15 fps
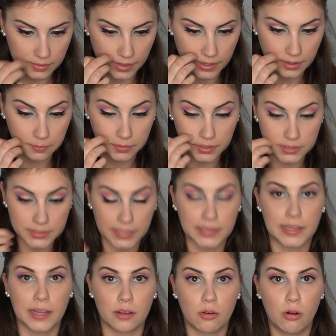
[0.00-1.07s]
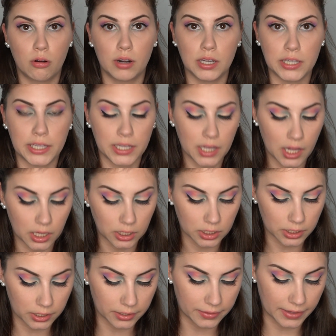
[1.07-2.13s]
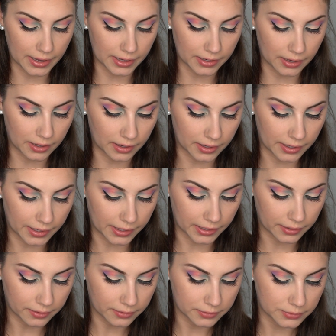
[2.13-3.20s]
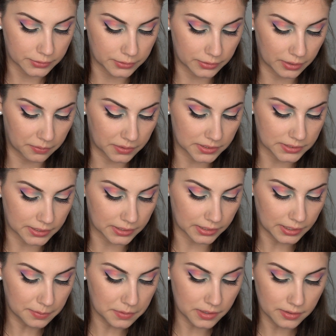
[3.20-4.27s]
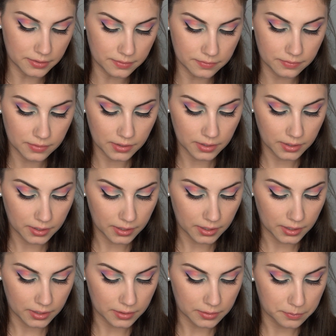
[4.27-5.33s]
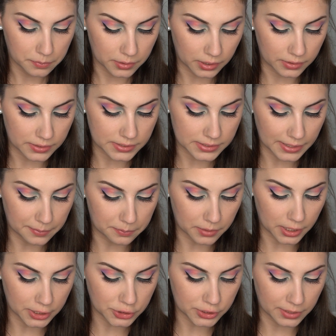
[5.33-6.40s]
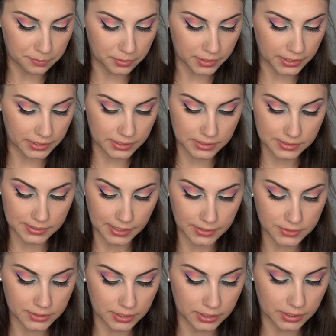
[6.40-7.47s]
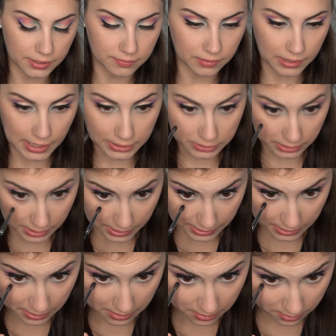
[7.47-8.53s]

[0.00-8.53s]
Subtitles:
Then I'm gonna take that corally color that I do not want to say the name of, put it on the same brush and put it in the center of the lash line.